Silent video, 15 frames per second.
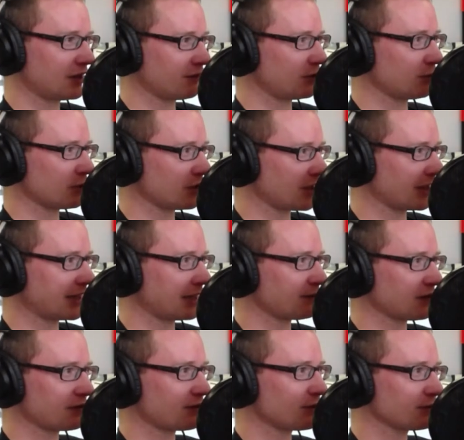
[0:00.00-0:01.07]
give you a Game
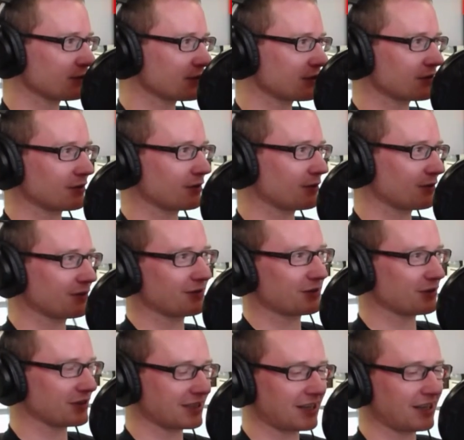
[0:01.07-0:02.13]
of Thrones sort
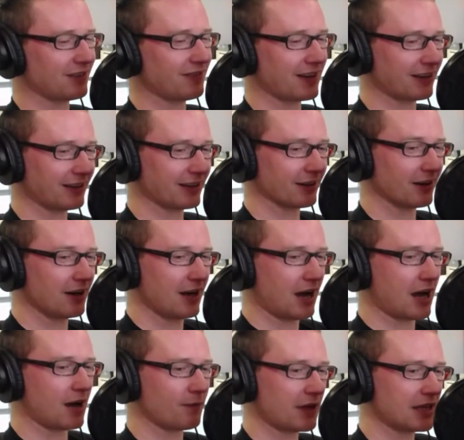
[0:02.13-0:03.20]
of cliffhanger here.
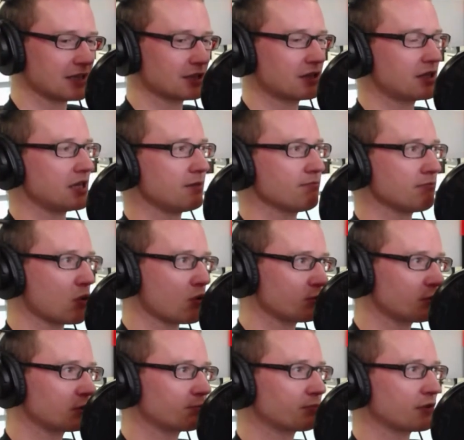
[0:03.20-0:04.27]
Is the
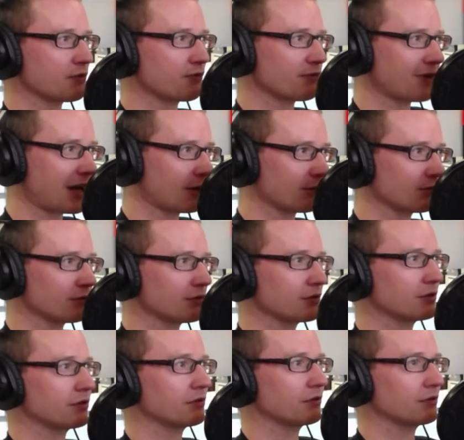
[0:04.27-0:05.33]
most
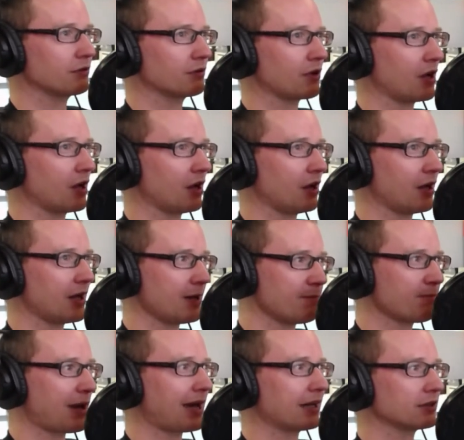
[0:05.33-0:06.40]
profound
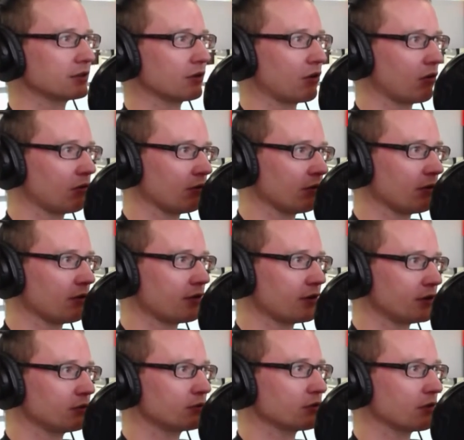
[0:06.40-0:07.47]
impact on the
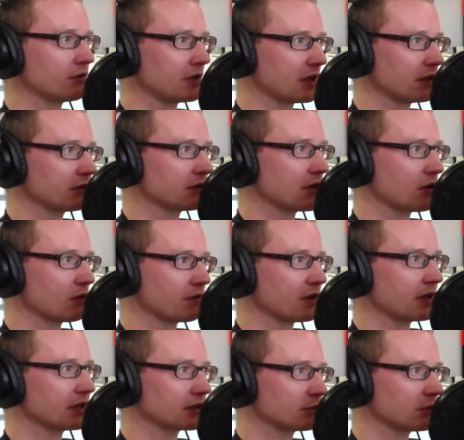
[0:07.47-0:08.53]
use of the internet over
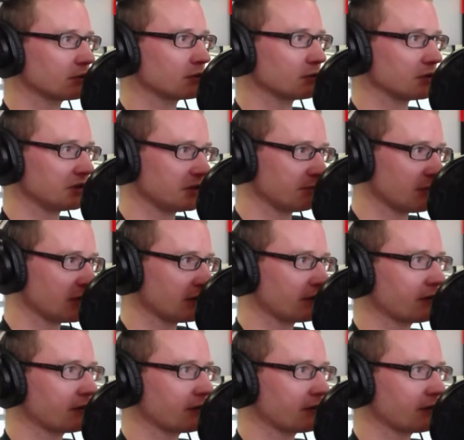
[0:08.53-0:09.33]
the next 12 to 18 months.